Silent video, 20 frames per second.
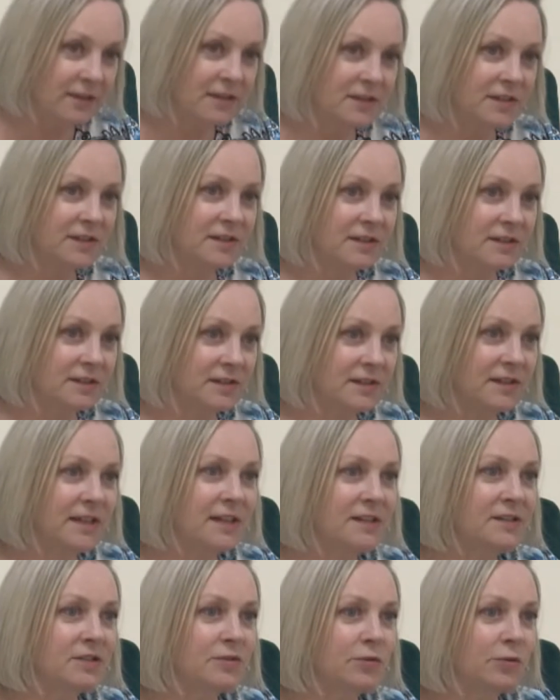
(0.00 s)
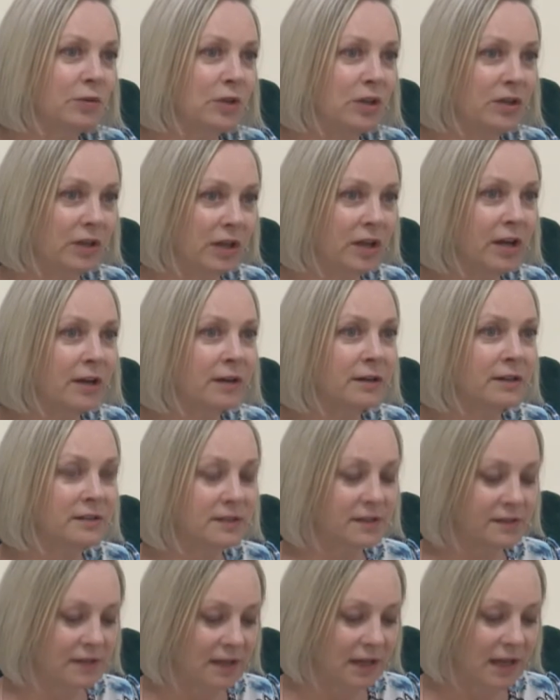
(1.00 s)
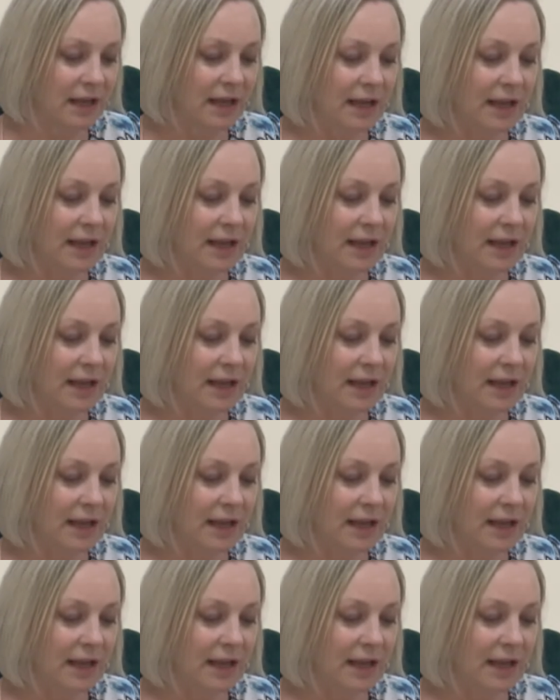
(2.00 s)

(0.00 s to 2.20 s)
This is a seasonal occurrence.